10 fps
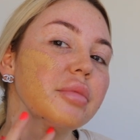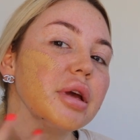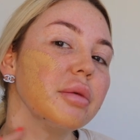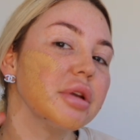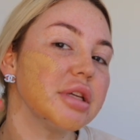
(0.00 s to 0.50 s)

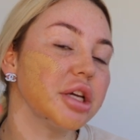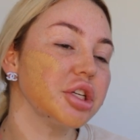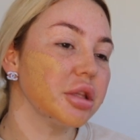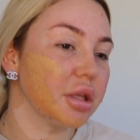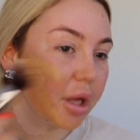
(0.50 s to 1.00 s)

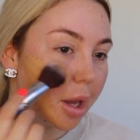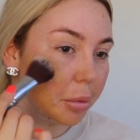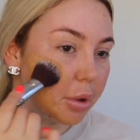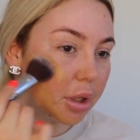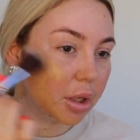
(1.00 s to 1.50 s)
pigmentation thing
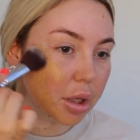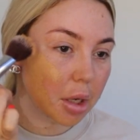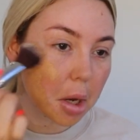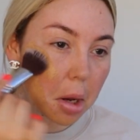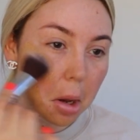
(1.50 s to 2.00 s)
happening
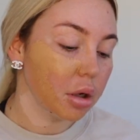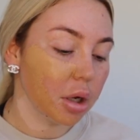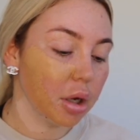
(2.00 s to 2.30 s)
here.